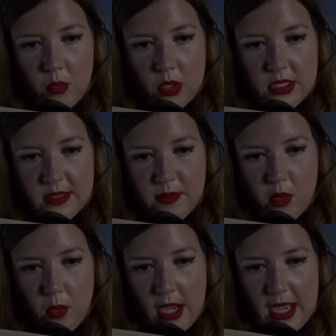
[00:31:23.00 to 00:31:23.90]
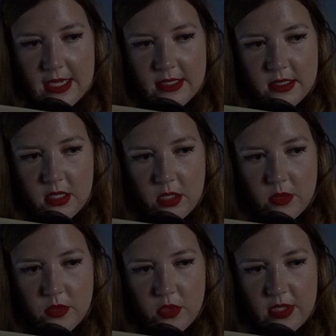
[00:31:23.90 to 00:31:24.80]
One small hand
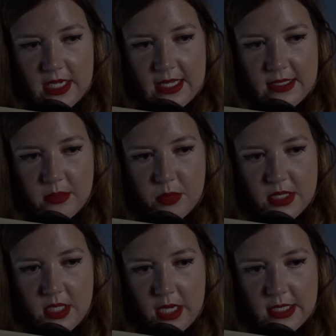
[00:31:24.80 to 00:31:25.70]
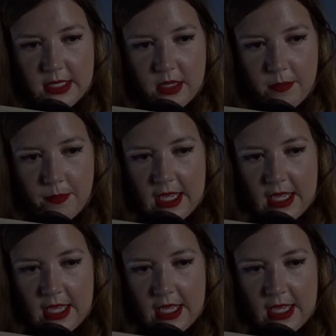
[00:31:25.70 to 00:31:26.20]
closed on the letter beside him,